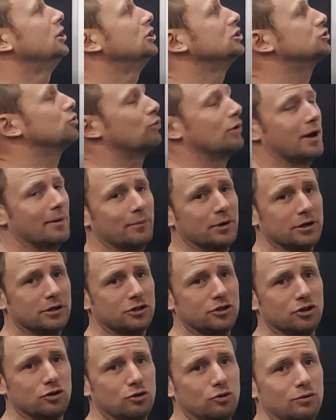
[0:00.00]
So what I'm going to
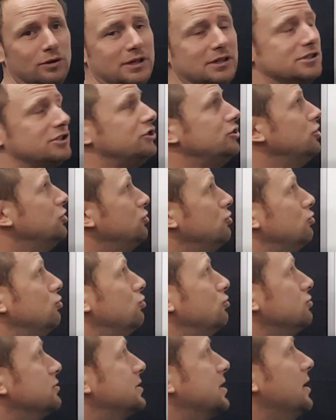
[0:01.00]
do is
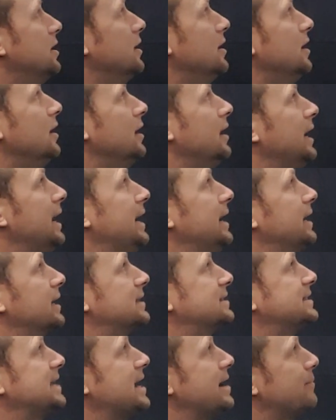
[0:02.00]
use an
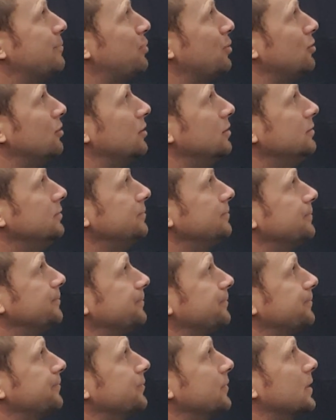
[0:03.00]
example,
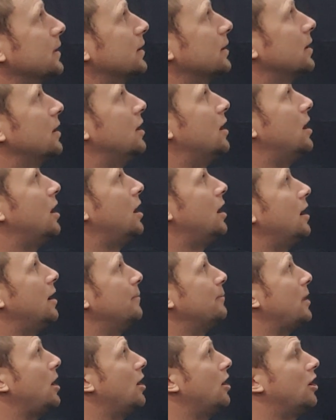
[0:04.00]

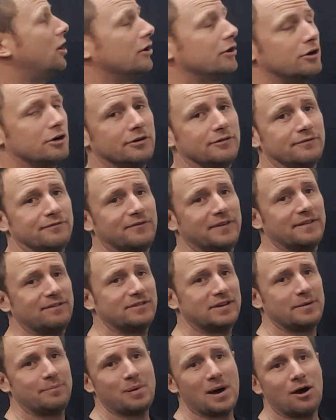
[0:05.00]

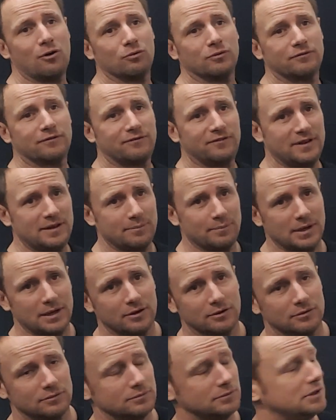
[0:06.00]
150-pound
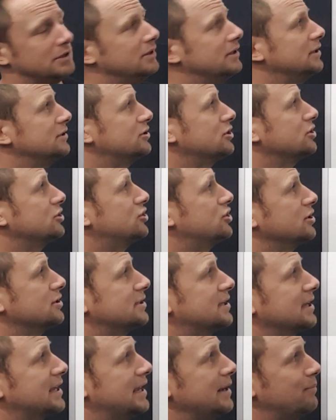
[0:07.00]
female. And this is
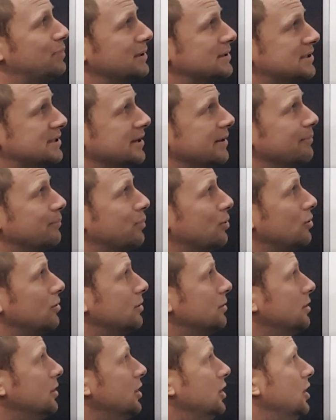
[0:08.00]
just to keep it
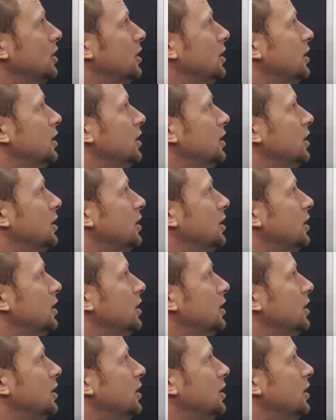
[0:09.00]
simple.